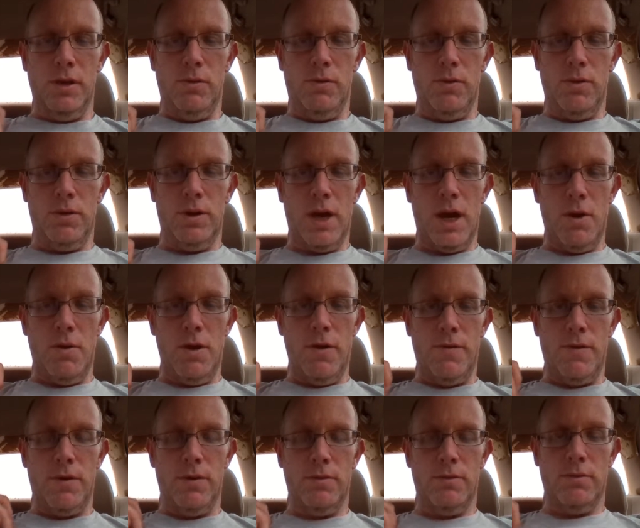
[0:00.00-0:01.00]
or
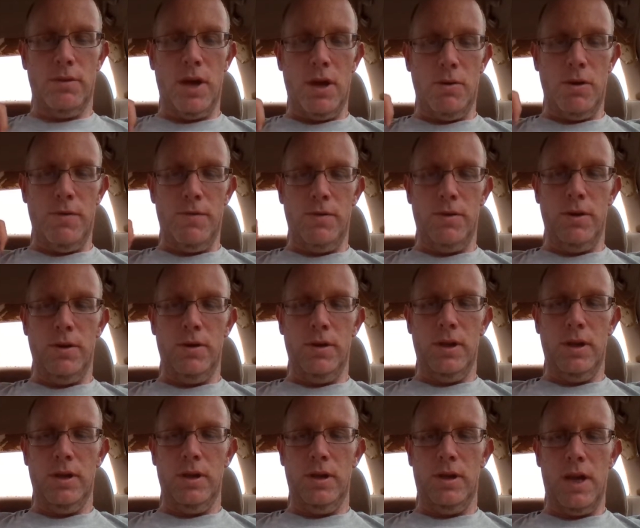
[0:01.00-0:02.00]
however
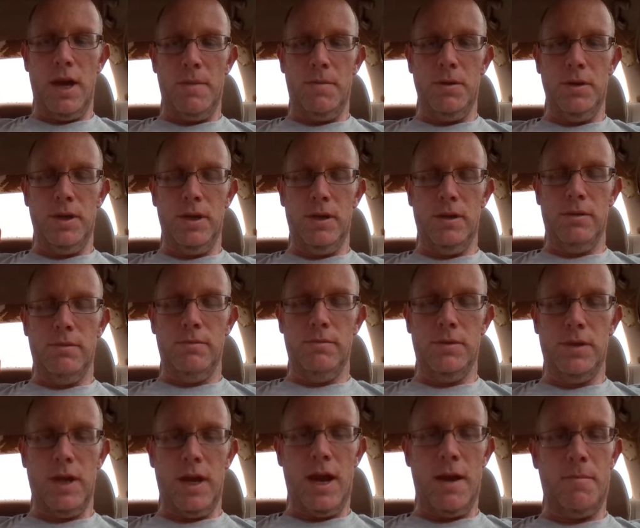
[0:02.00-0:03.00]
it happened
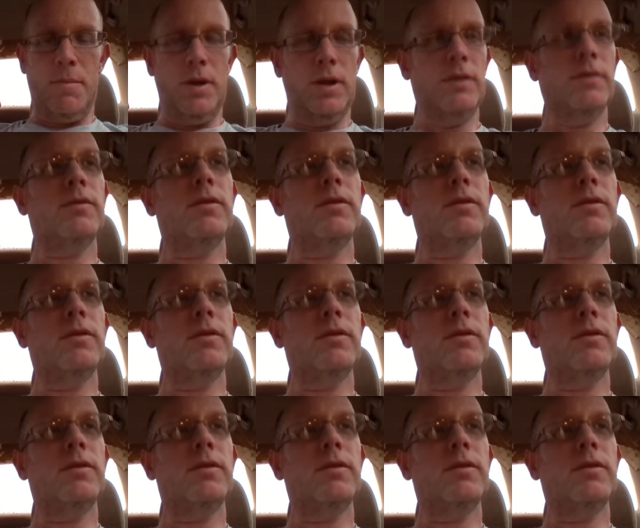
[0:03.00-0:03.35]
to happen.